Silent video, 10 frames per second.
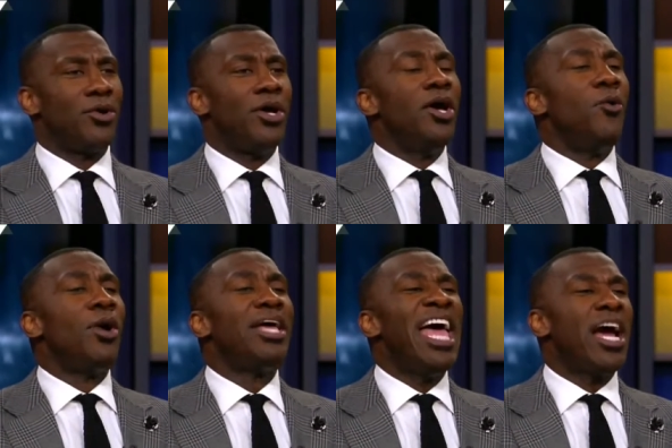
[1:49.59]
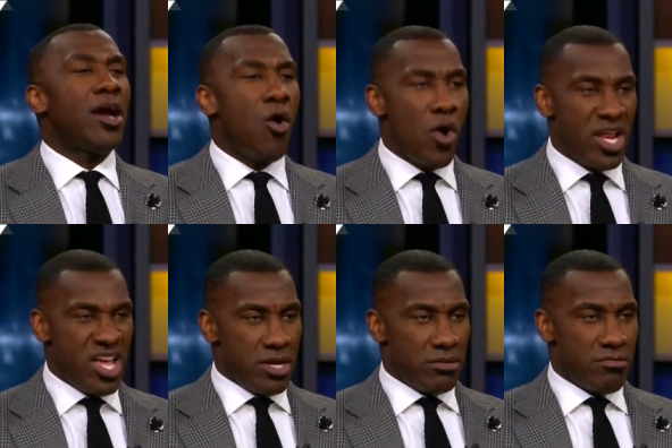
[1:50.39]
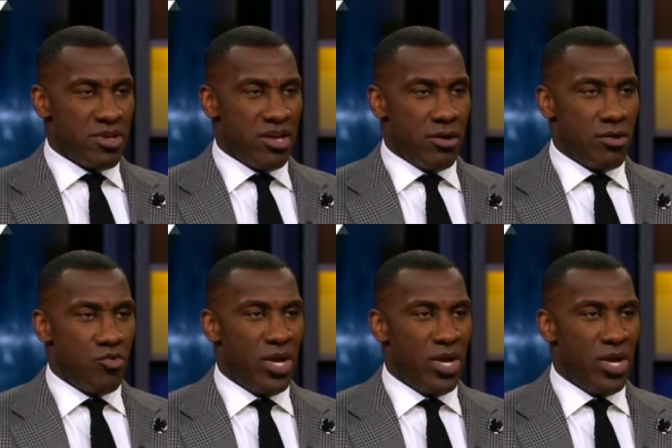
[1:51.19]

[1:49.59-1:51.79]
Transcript: Mm-hmm. No. no. We're echoing. Mm-hmm.